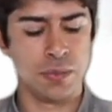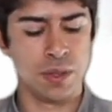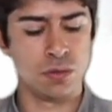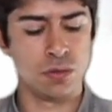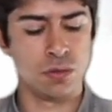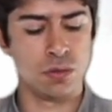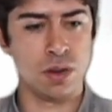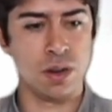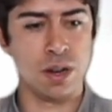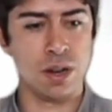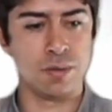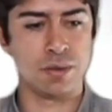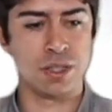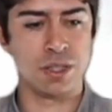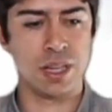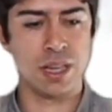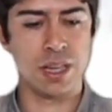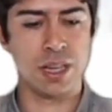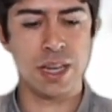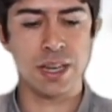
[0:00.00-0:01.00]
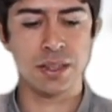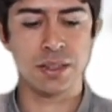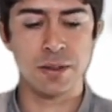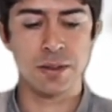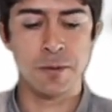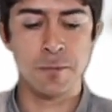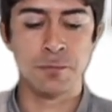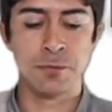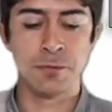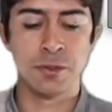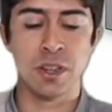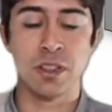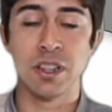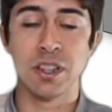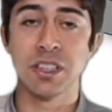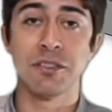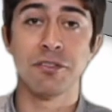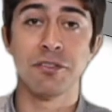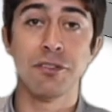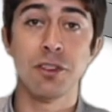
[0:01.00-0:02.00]
So I'm saying yes. Now
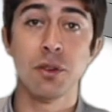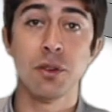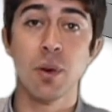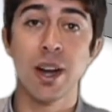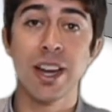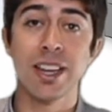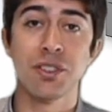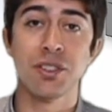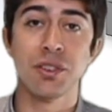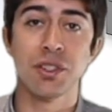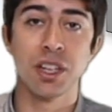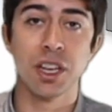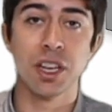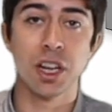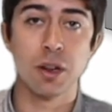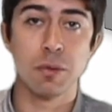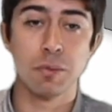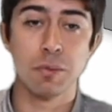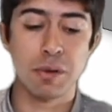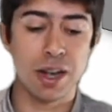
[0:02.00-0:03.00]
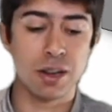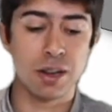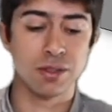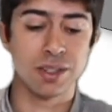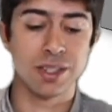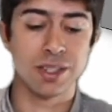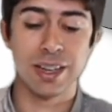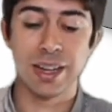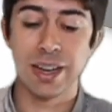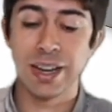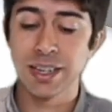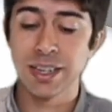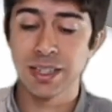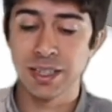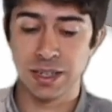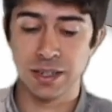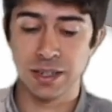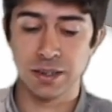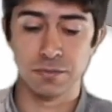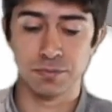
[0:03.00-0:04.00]
there's a few ways you can go about
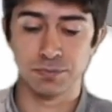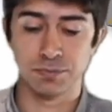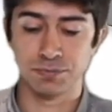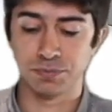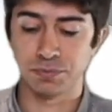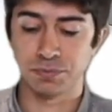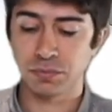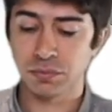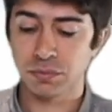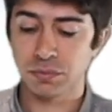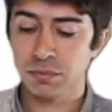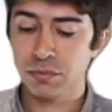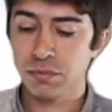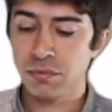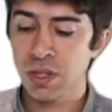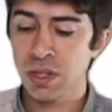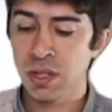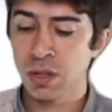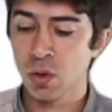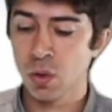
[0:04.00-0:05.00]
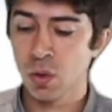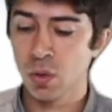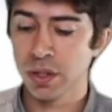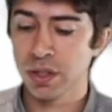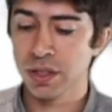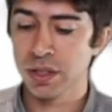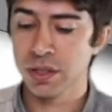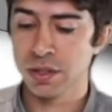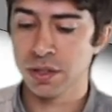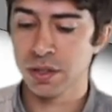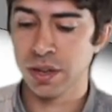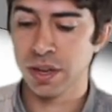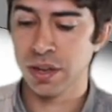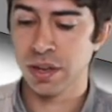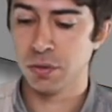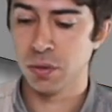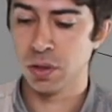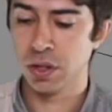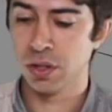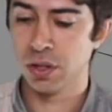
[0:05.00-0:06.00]
selecting corners. So
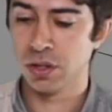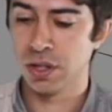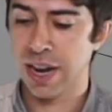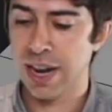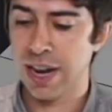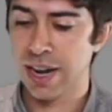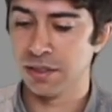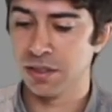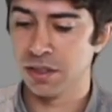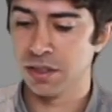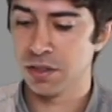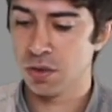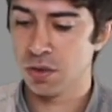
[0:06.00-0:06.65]
if we look at this